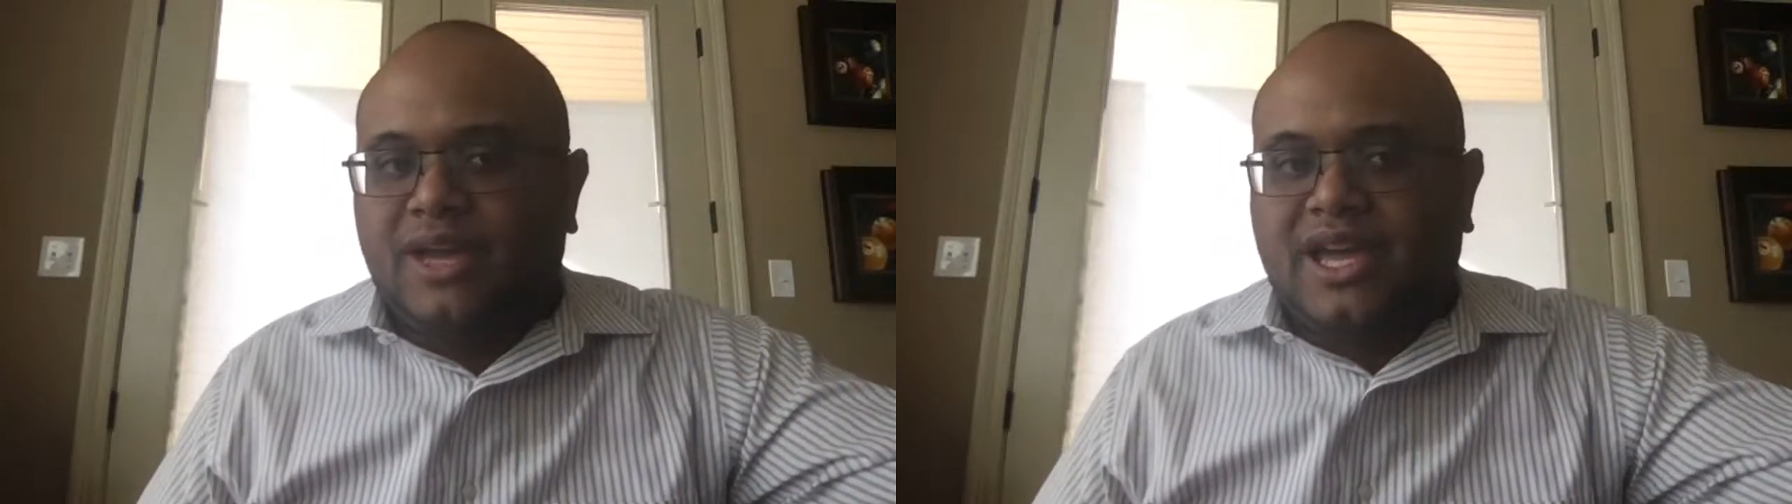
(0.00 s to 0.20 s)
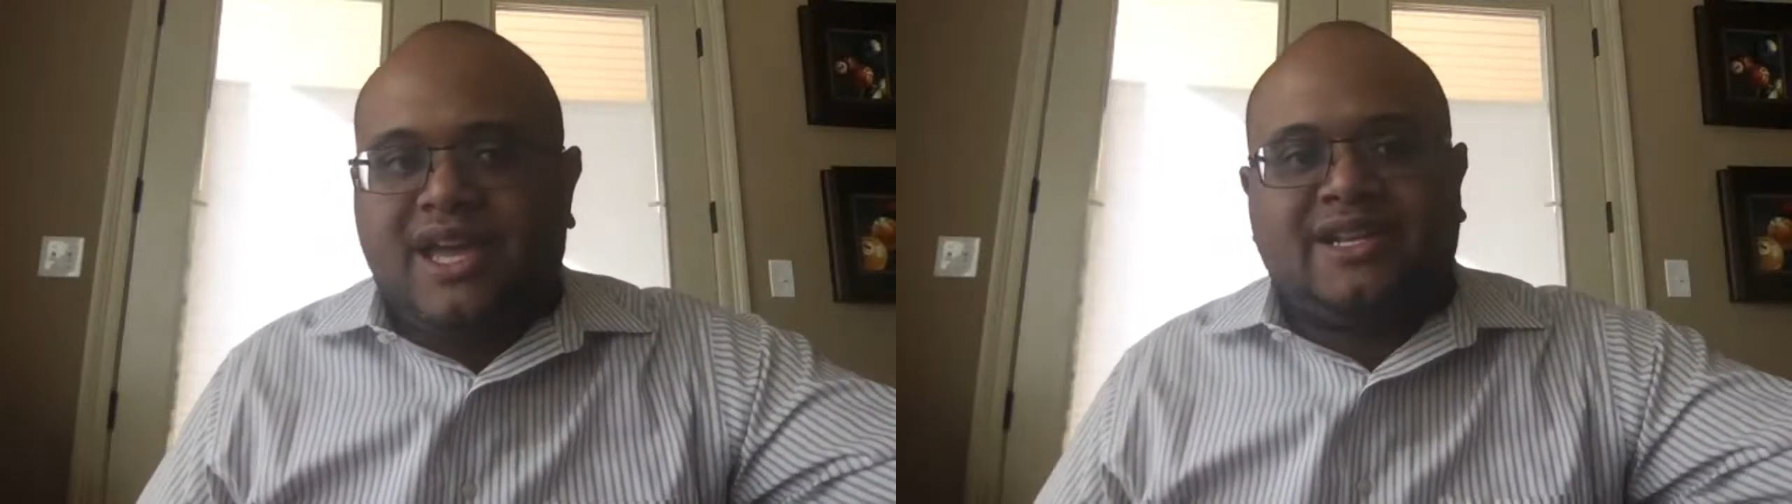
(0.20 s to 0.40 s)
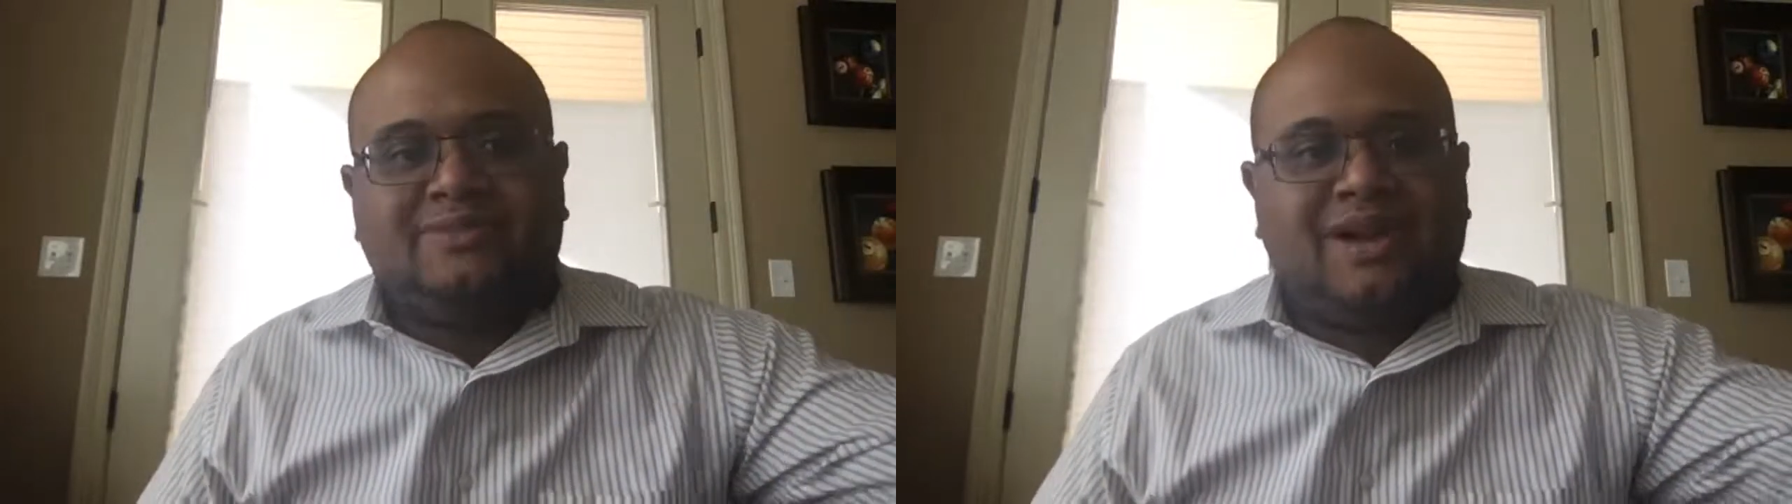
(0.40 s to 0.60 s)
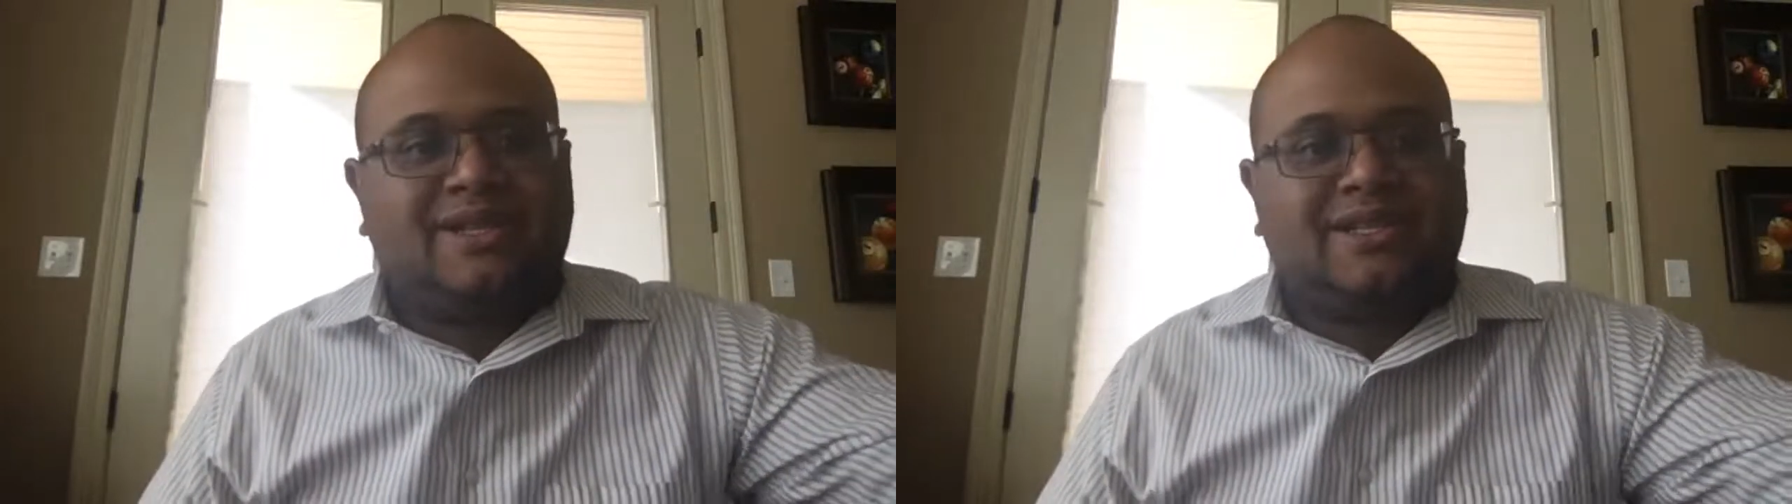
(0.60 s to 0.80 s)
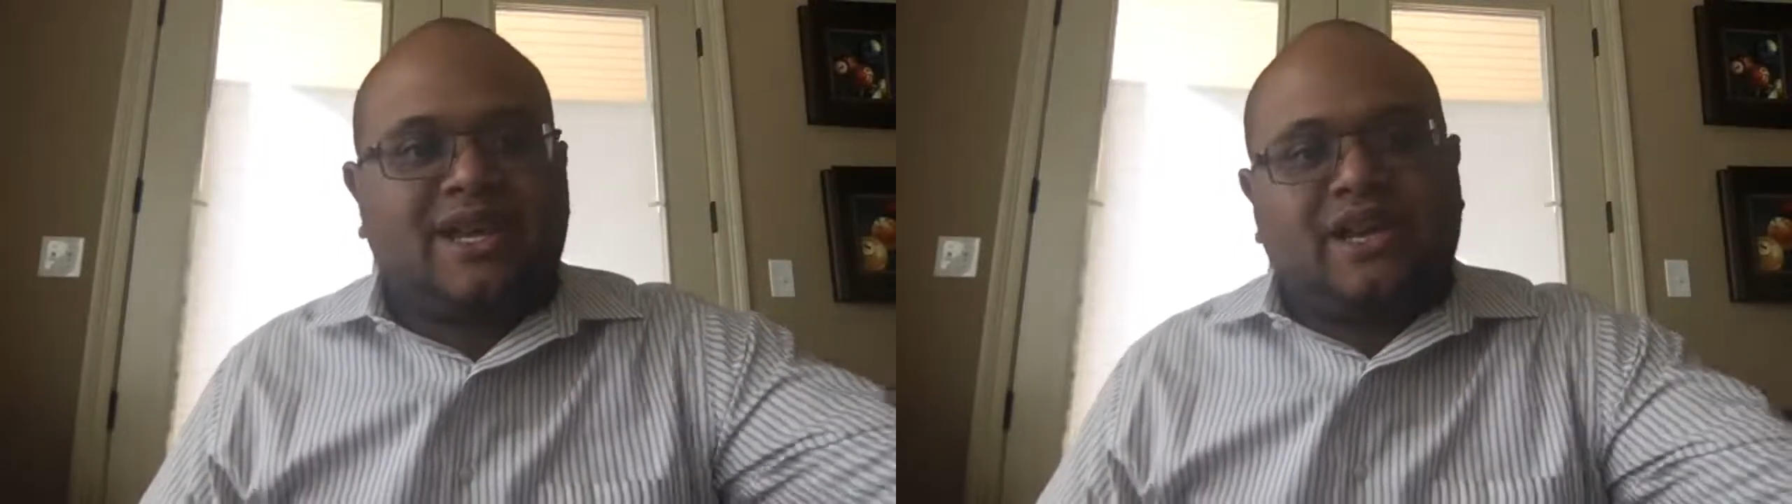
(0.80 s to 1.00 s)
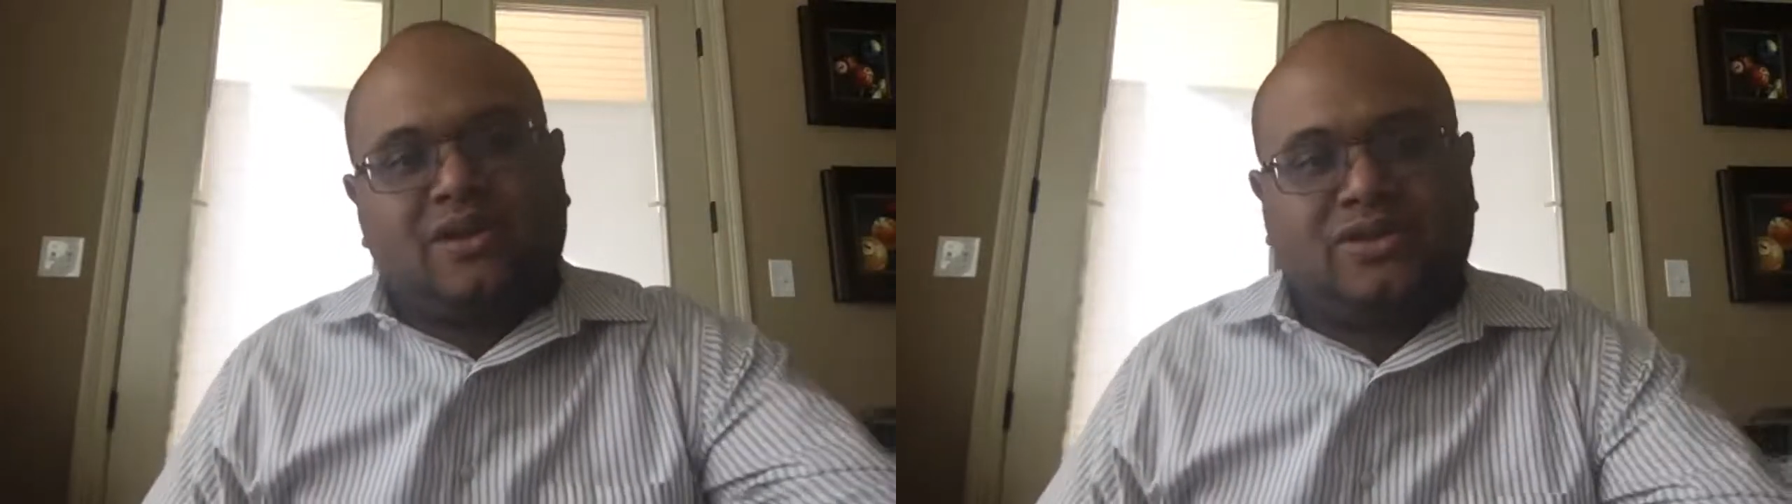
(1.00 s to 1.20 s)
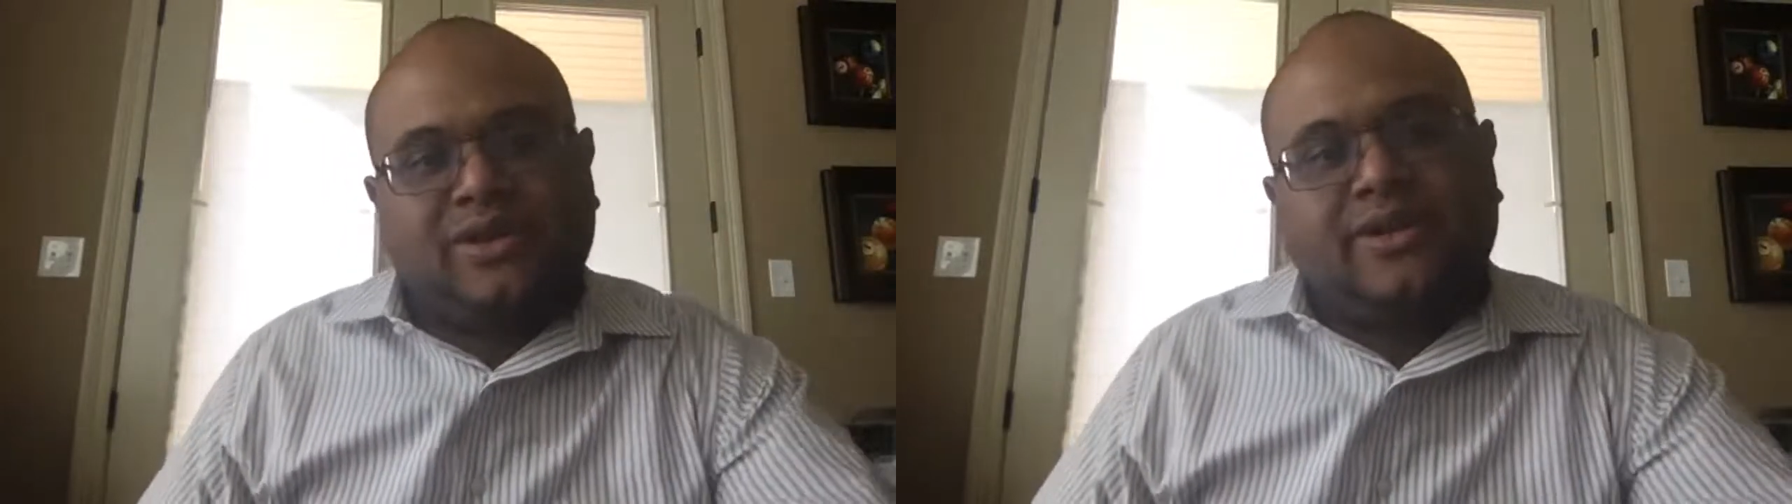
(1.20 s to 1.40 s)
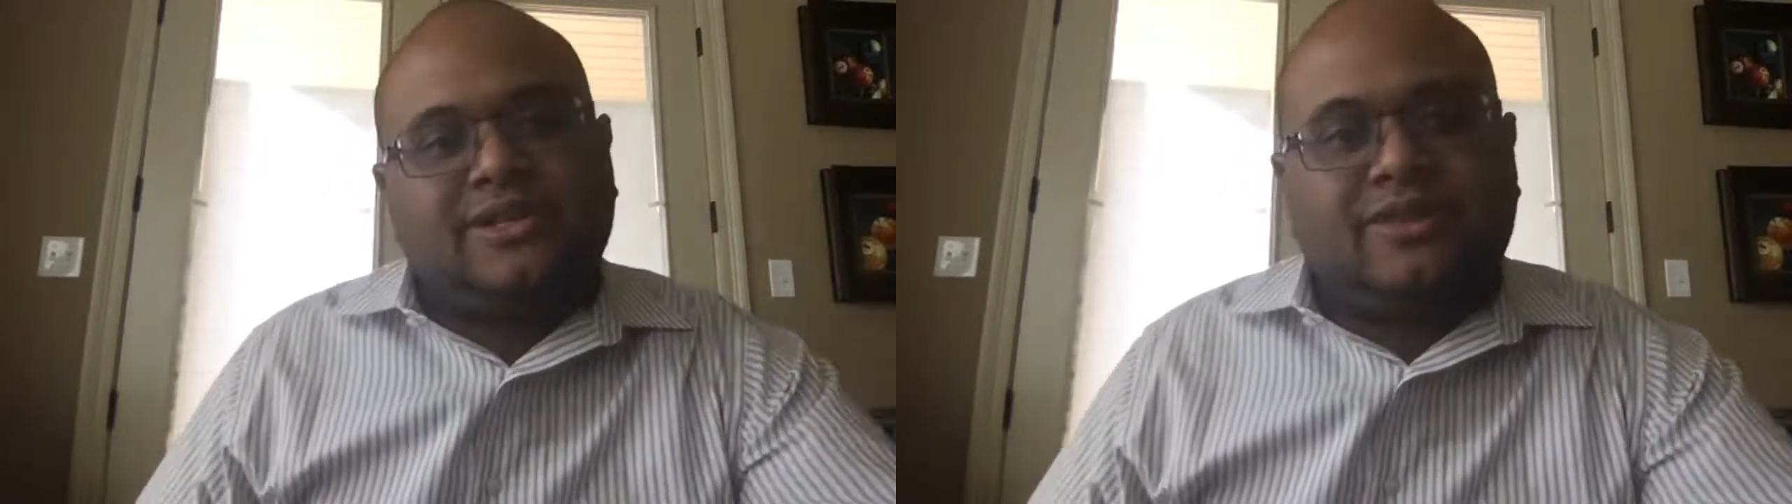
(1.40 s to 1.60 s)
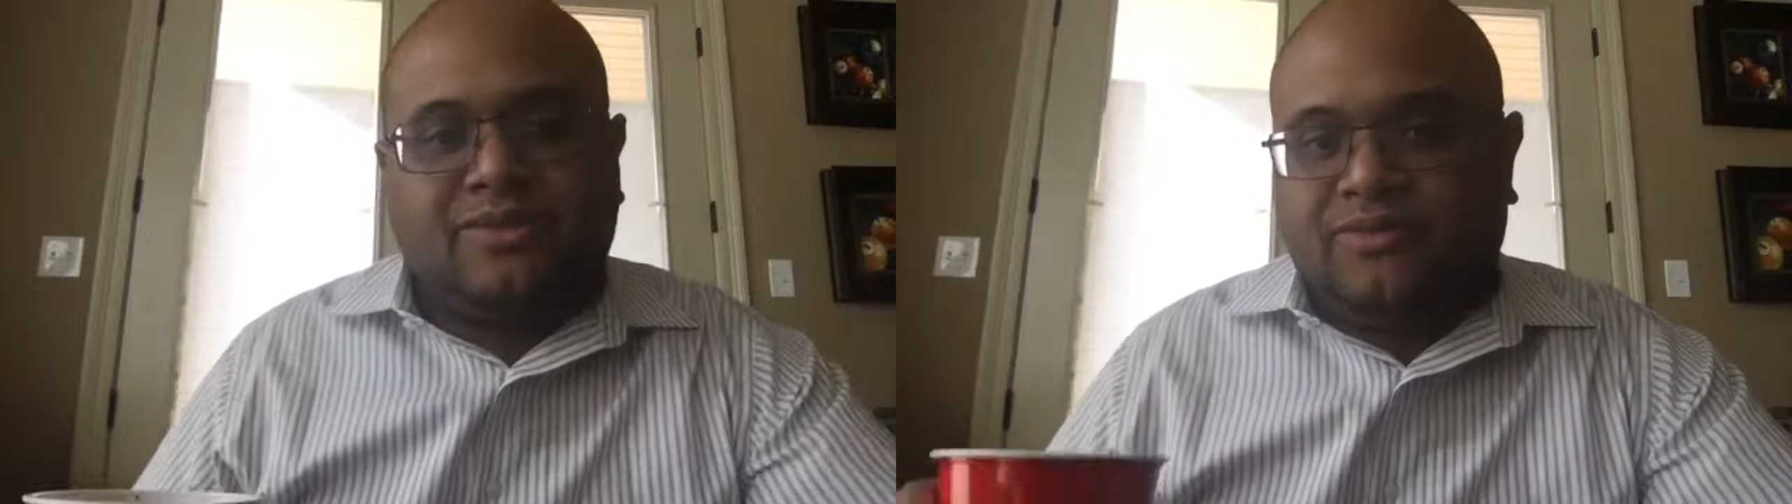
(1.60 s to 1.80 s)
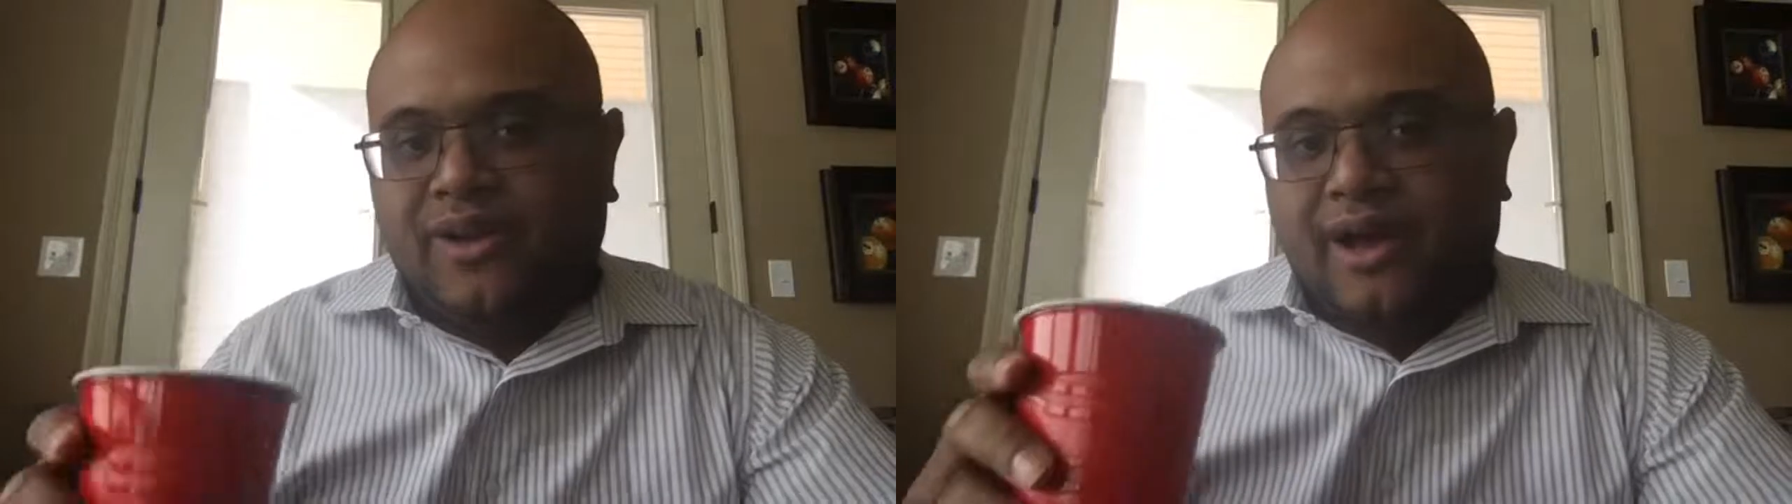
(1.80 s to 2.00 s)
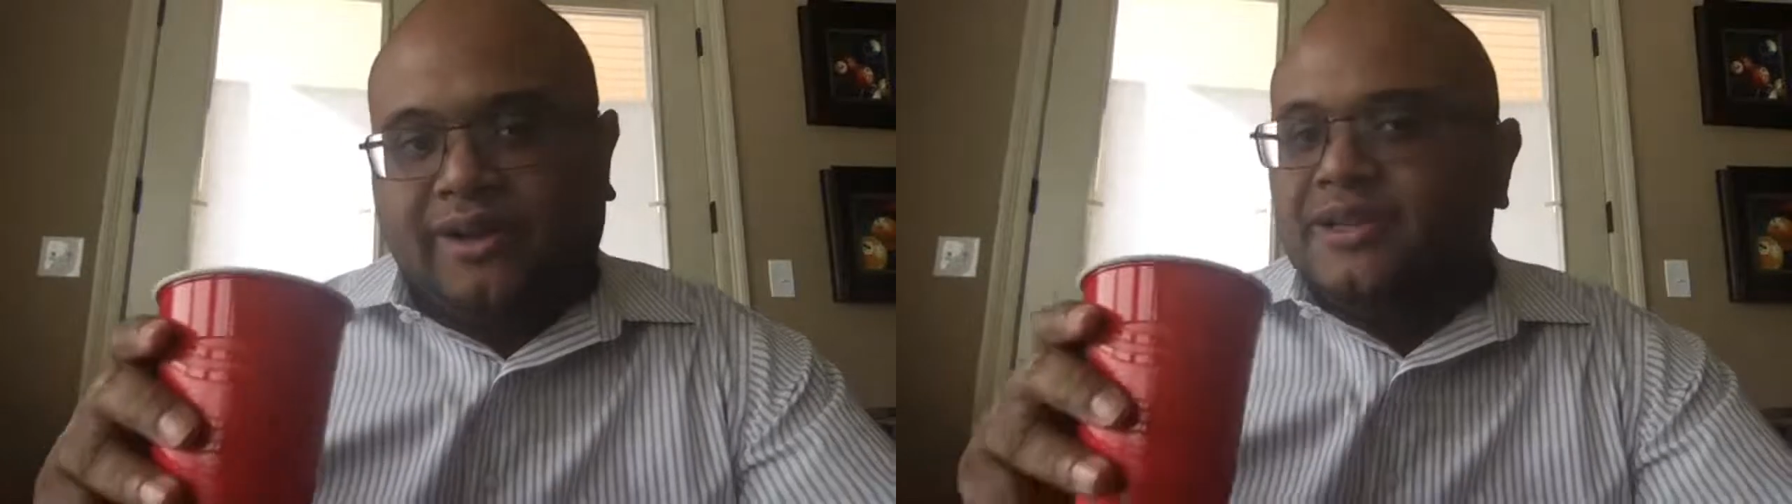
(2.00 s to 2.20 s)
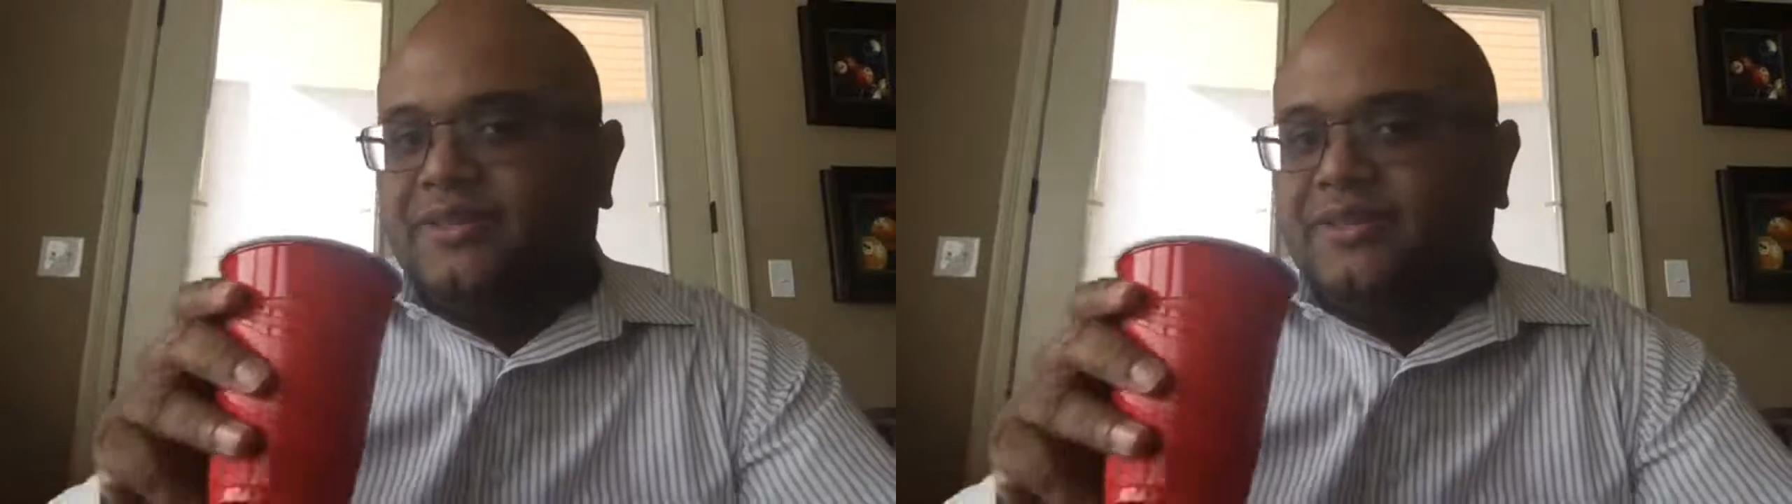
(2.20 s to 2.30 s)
And it's my understanding no charges have been filed as of